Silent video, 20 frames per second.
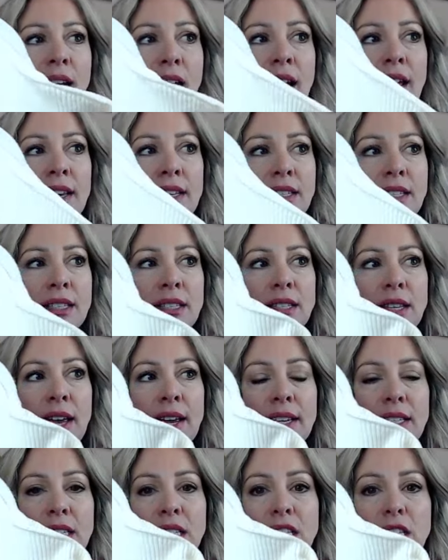nice
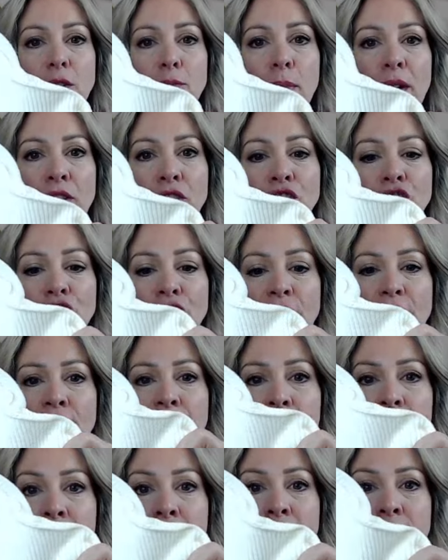like spongy
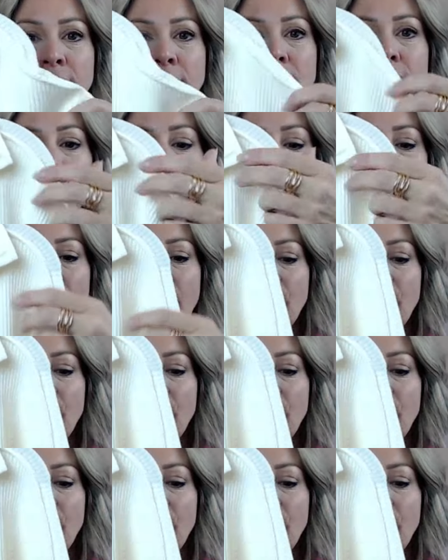knit